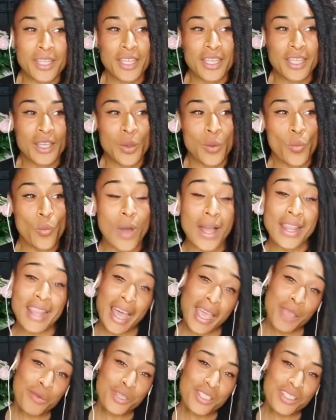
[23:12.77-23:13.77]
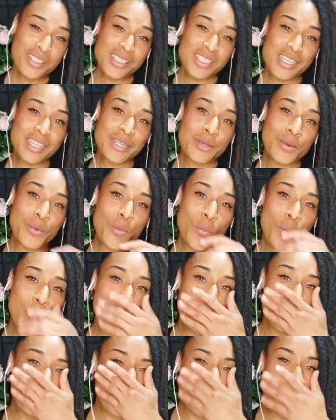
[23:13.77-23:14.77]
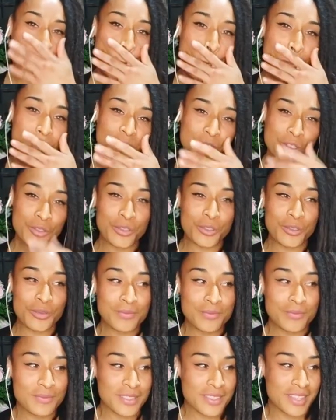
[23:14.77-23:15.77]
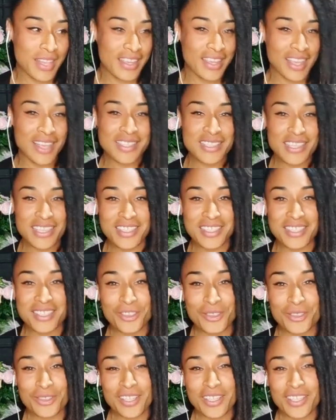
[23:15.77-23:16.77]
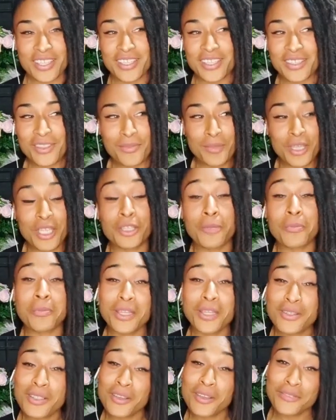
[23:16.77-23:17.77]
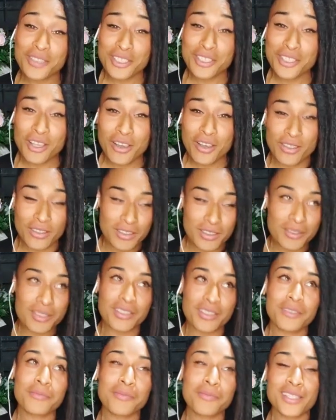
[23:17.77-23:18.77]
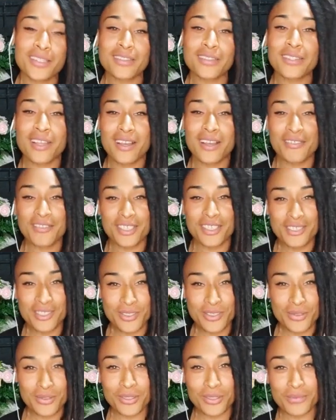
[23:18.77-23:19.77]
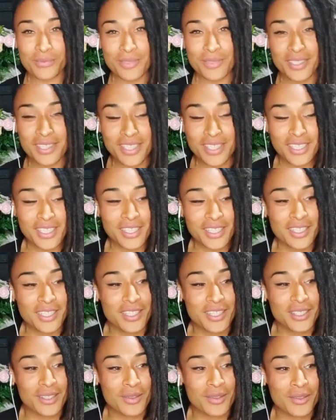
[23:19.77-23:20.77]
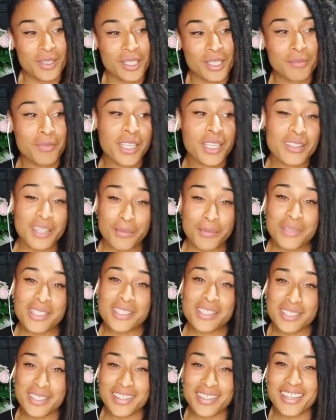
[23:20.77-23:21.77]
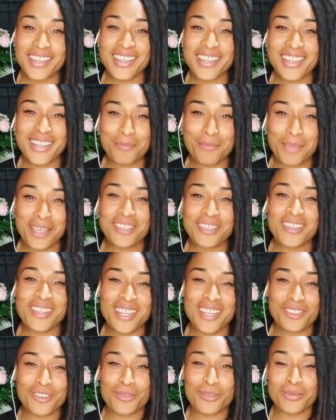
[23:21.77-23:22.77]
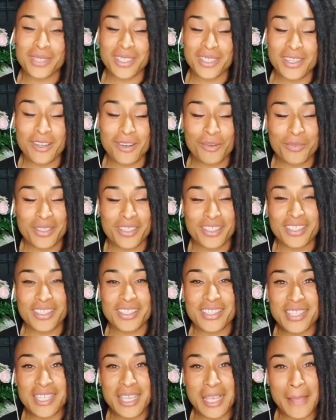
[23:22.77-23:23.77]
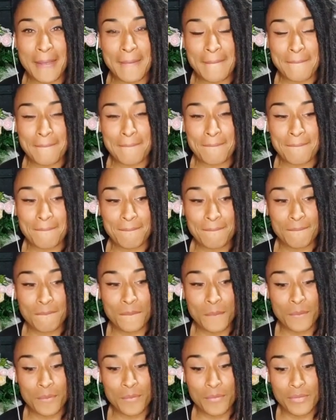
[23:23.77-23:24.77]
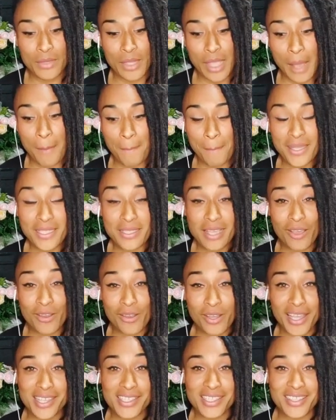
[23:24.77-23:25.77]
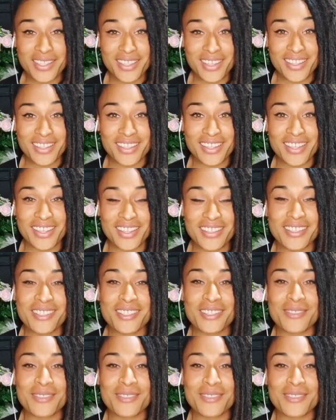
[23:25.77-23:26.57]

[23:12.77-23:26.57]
while I was sitting, you know, like I said, in the middle of the storm. Y mientras me senté en medio de la tormenta, como les decía, han pasado casi 3 días.